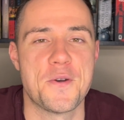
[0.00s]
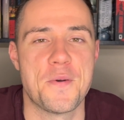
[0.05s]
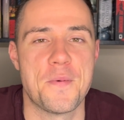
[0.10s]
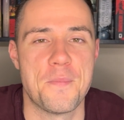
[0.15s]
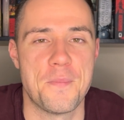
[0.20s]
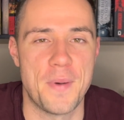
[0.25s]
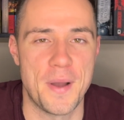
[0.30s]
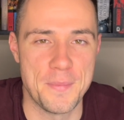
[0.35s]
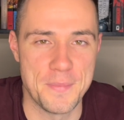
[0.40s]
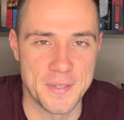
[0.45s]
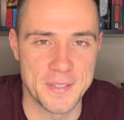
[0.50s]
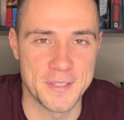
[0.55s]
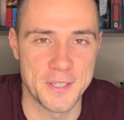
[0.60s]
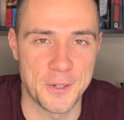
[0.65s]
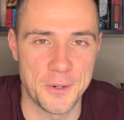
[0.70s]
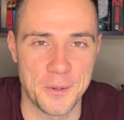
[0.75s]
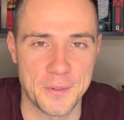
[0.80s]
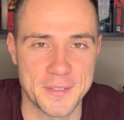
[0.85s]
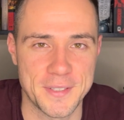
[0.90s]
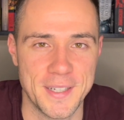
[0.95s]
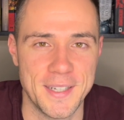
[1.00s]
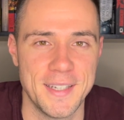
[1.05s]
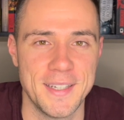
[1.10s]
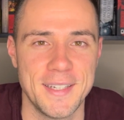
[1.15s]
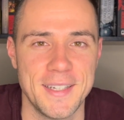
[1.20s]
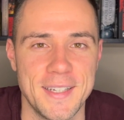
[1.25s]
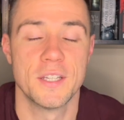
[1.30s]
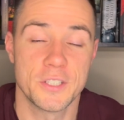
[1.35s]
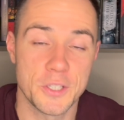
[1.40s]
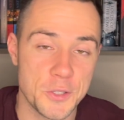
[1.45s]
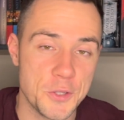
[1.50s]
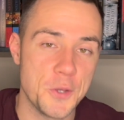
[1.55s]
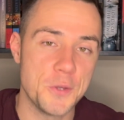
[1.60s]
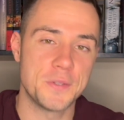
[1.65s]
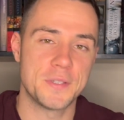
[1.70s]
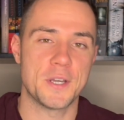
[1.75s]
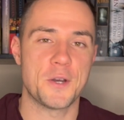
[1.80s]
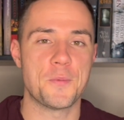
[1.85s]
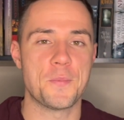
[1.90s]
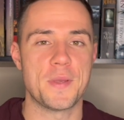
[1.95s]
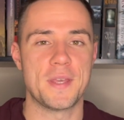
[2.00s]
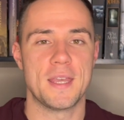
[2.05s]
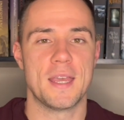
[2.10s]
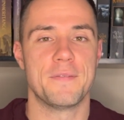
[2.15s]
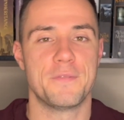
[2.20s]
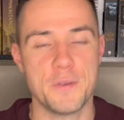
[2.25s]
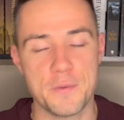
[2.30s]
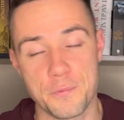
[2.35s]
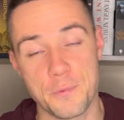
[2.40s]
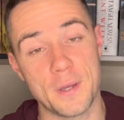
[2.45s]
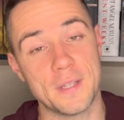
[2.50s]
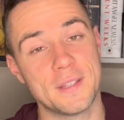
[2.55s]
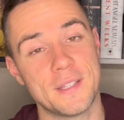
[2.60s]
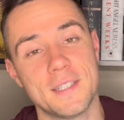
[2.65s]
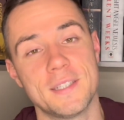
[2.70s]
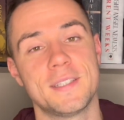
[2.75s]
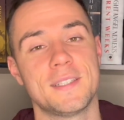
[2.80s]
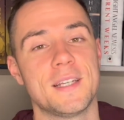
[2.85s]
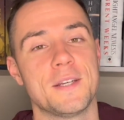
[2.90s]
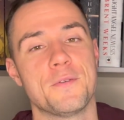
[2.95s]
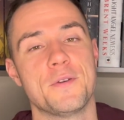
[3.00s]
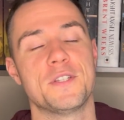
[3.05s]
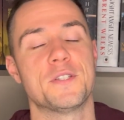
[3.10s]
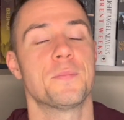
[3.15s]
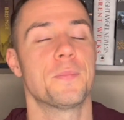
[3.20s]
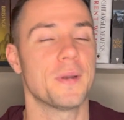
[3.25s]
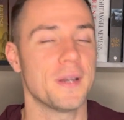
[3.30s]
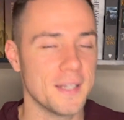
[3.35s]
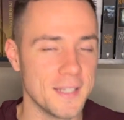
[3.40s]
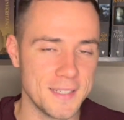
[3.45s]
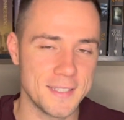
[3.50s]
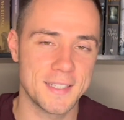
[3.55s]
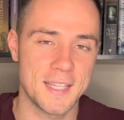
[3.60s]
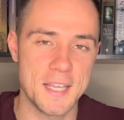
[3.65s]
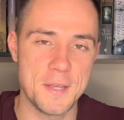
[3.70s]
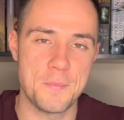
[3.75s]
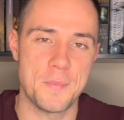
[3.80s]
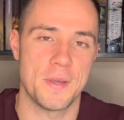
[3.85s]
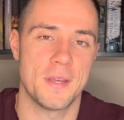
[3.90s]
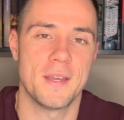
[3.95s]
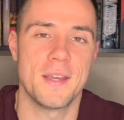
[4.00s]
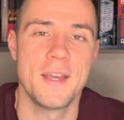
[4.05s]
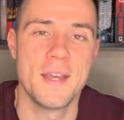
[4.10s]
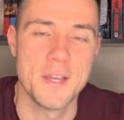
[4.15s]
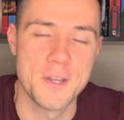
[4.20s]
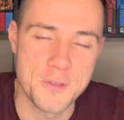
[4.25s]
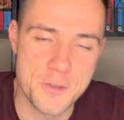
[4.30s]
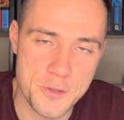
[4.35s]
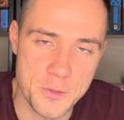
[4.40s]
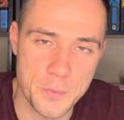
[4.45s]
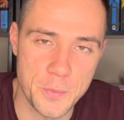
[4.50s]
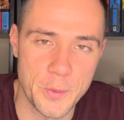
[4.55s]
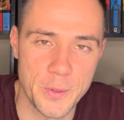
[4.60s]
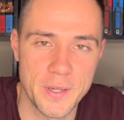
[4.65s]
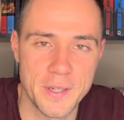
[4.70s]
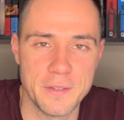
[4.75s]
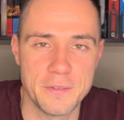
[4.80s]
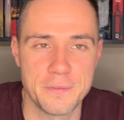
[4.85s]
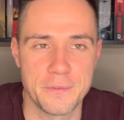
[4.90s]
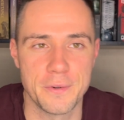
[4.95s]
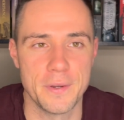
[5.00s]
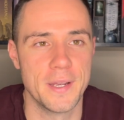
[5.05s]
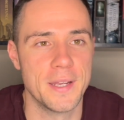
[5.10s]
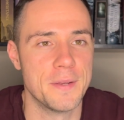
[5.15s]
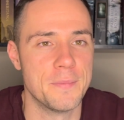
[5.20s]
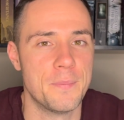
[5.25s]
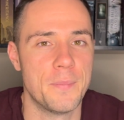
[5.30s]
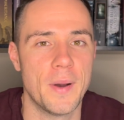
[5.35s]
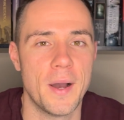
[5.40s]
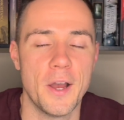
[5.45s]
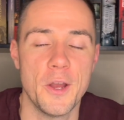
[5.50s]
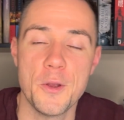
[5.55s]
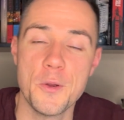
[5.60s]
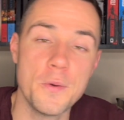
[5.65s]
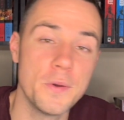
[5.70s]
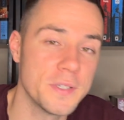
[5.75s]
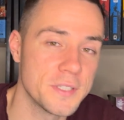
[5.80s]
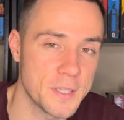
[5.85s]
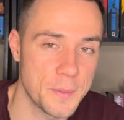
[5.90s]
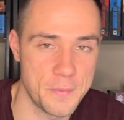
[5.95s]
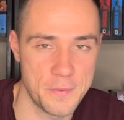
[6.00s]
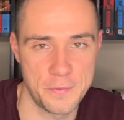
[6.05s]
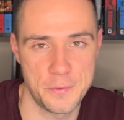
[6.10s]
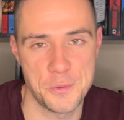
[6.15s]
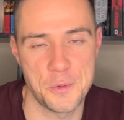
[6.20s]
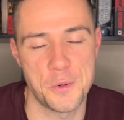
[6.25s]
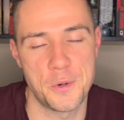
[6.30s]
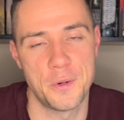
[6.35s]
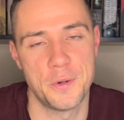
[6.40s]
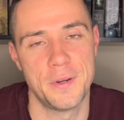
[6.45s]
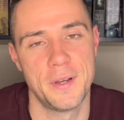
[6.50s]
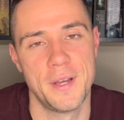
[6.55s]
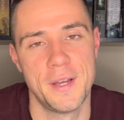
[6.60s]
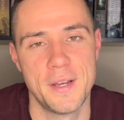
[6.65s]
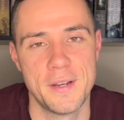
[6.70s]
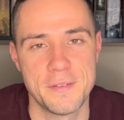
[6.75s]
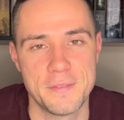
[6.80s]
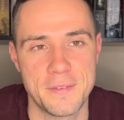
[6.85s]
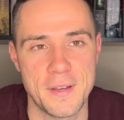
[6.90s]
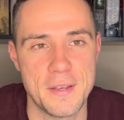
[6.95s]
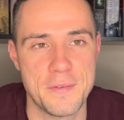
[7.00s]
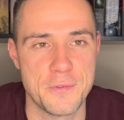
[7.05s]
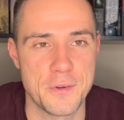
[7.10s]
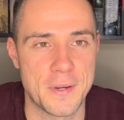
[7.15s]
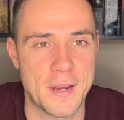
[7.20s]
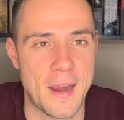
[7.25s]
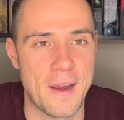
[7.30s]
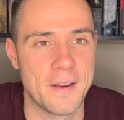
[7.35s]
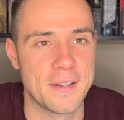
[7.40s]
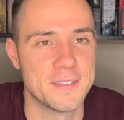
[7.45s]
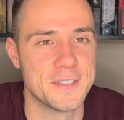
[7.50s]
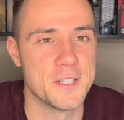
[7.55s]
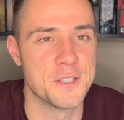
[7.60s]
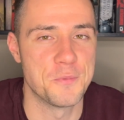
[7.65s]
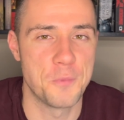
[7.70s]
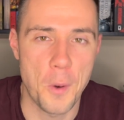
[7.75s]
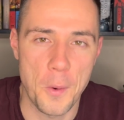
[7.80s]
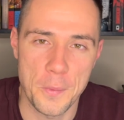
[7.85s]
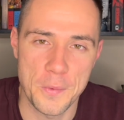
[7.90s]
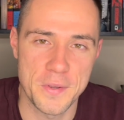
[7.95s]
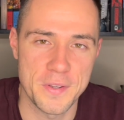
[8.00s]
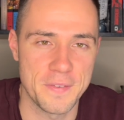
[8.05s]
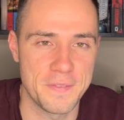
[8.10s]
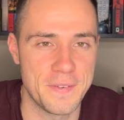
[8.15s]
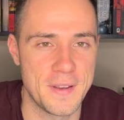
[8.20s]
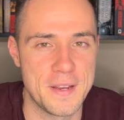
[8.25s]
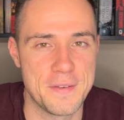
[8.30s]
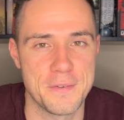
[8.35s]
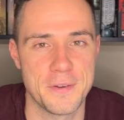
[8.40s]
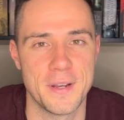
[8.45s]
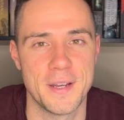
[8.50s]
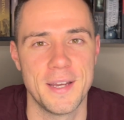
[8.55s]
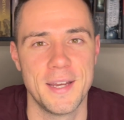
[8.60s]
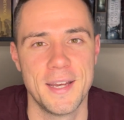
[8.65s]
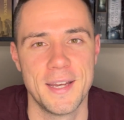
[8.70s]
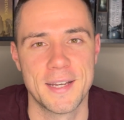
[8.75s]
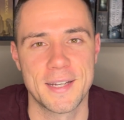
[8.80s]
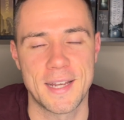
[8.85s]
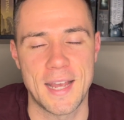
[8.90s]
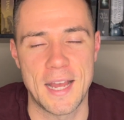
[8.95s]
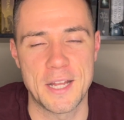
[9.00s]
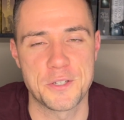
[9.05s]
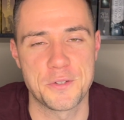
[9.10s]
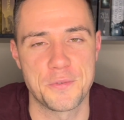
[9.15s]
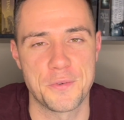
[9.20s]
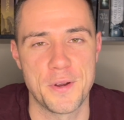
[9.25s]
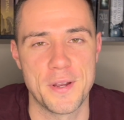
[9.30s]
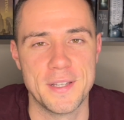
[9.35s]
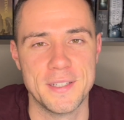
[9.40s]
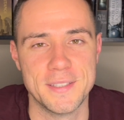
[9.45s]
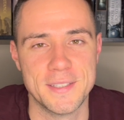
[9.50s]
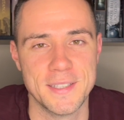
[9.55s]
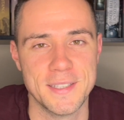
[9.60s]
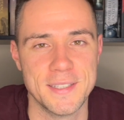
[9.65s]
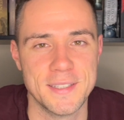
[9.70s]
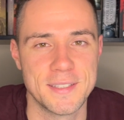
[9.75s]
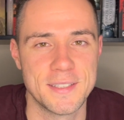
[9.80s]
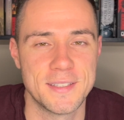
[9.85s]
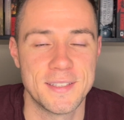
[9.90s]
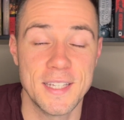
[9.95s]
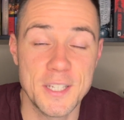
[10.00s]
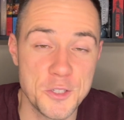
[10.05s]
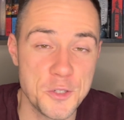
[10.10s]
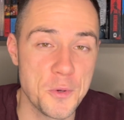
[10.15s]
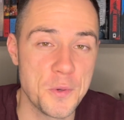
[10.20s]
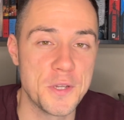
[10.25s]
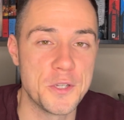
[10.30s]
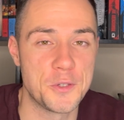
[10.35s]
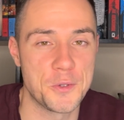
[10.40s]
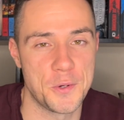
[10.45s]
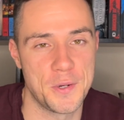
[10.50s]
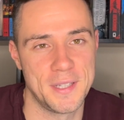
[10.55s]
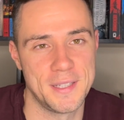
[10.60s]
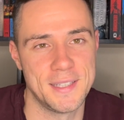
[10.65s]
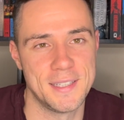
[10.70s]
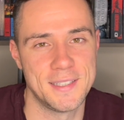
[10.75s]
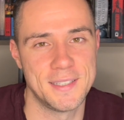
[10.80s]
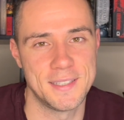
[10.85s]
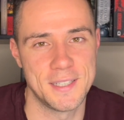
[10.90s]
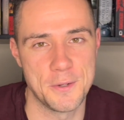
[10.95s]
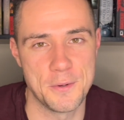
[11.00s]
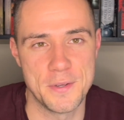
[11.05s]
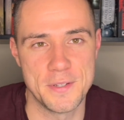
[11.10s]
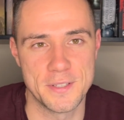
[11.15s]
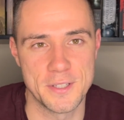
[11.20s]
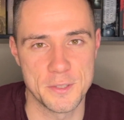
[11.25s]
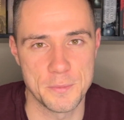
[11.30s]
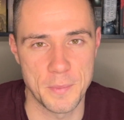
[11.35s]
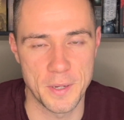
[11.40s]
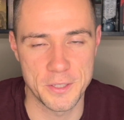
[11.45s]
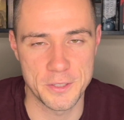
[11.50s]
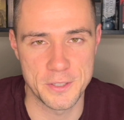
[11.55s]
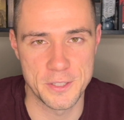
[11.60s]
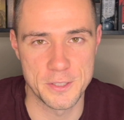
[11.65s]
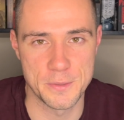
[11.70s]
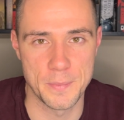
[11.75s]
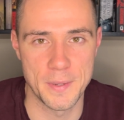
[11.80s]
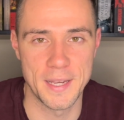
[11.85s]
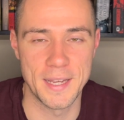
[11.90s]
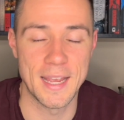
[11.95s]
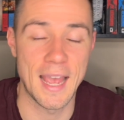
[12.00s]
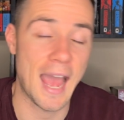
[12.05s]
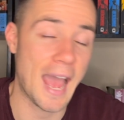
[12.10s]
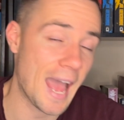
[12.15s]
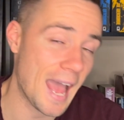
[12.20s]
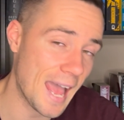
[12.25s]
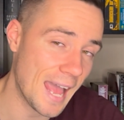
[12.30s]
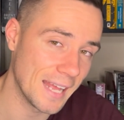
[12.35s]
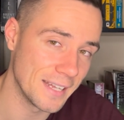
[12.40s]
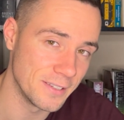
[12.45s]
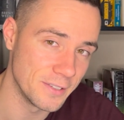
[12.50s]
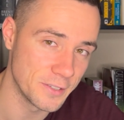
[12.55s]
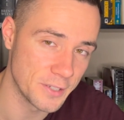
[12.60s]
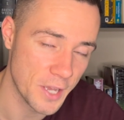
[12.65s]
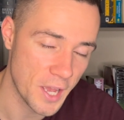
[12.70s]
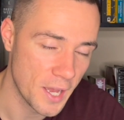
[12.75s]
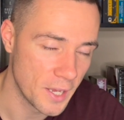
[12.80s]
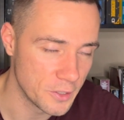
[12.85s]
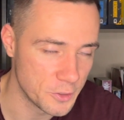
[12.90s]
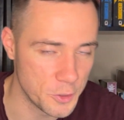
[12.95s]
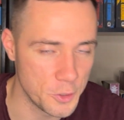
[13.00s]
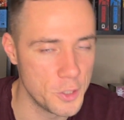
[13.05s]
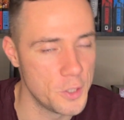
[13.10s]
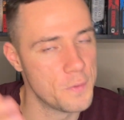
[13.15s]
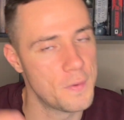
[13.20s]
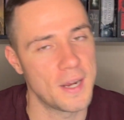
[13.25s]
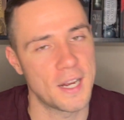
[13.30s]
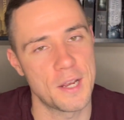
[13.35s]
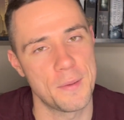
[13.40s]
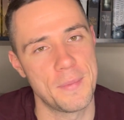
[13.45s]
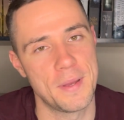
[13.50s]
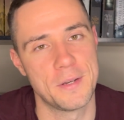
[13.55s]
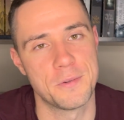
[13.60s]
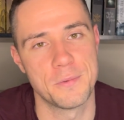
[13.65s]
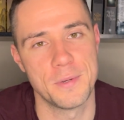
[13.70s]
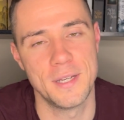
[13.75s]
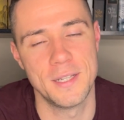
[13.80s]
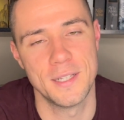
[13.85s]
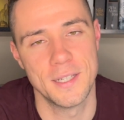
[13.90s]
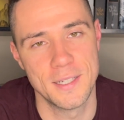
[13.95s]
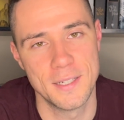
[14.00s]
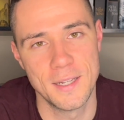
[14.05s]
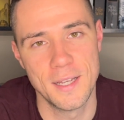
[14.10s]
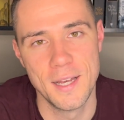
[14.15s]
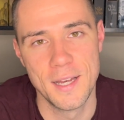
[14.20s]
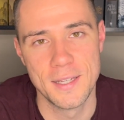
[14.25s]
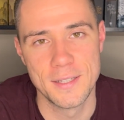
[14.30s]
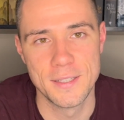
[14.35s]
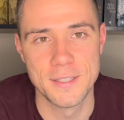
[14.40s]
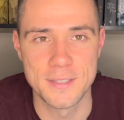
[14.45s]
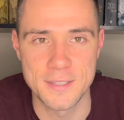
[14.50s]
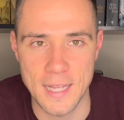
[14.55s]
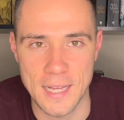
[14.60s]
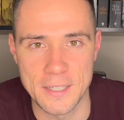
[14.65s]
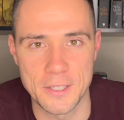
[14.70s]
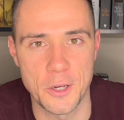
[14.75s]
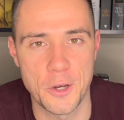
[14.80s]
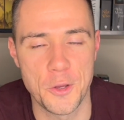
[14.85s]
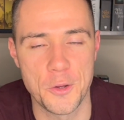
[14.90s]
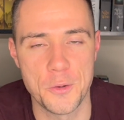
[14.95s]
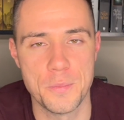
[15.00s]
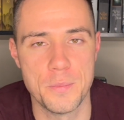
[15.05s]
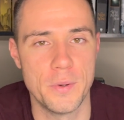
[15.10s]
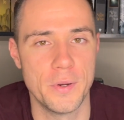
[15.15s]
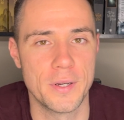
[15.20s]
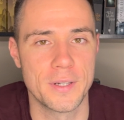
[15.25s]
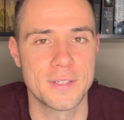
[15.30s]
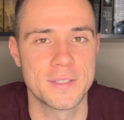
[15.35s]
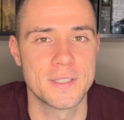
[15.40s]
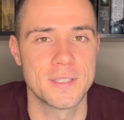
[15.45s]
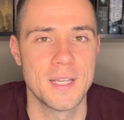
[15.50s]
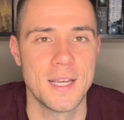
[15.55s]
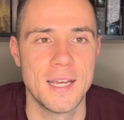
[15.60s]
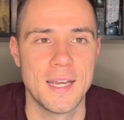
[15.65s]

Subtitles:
by Mr. Glokta. So you tell me, if you've read this series, please keep it spoiler free, but who are some of your favorite characters? What were your favorite catchphrases? Did you enjoy this series as much as me? And do you recommend reading the standalone books